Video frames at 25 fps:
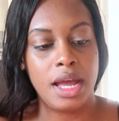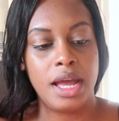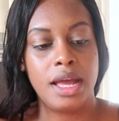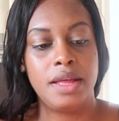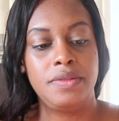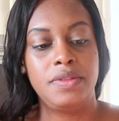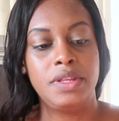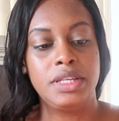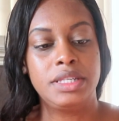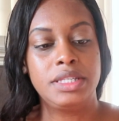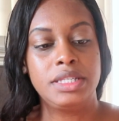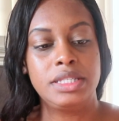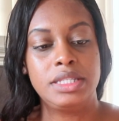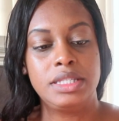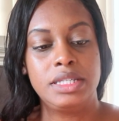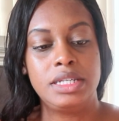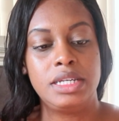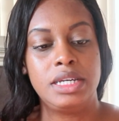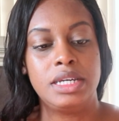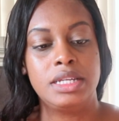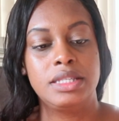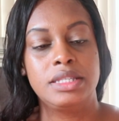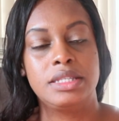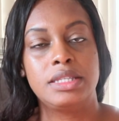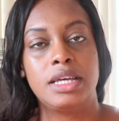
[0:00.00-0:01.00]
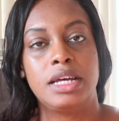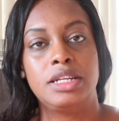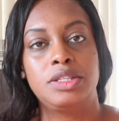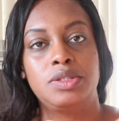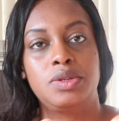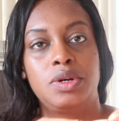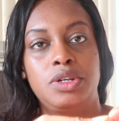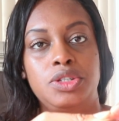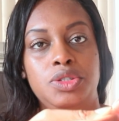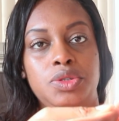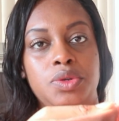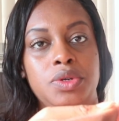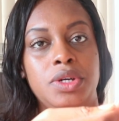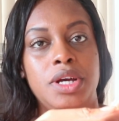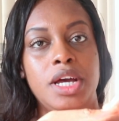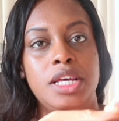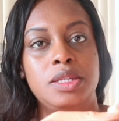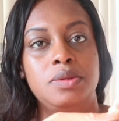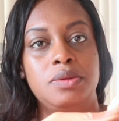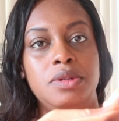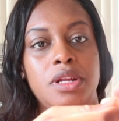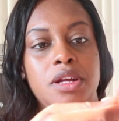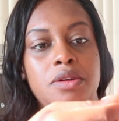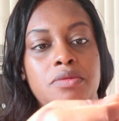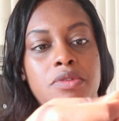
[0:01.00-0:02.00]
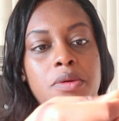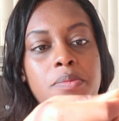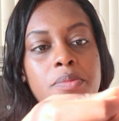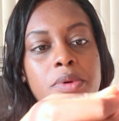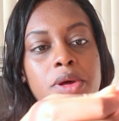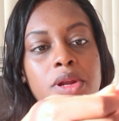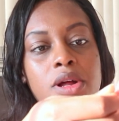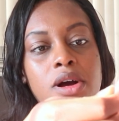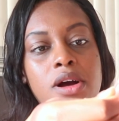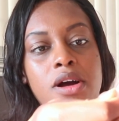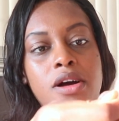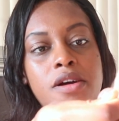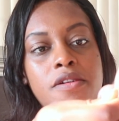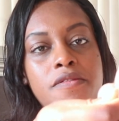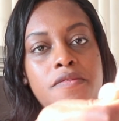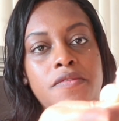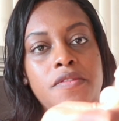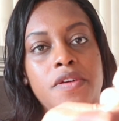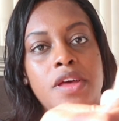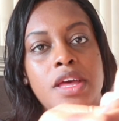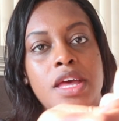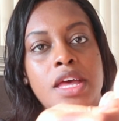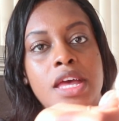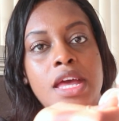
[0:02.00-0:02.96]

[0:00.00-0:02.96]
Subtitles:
and this is the inside. So I'll show you guys when I rip it off.